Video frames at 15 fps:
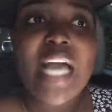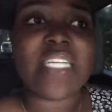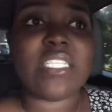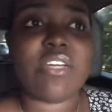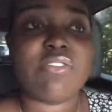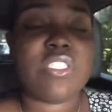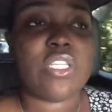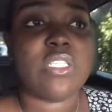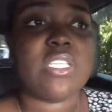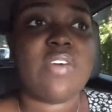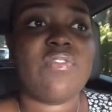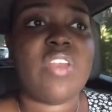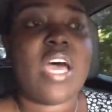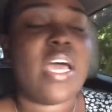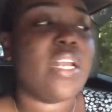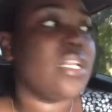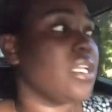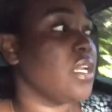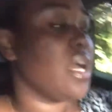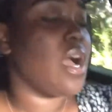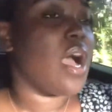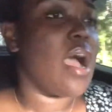a result of that
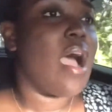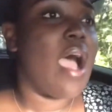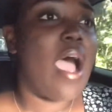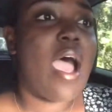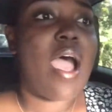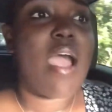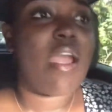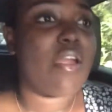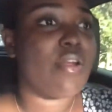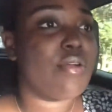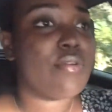are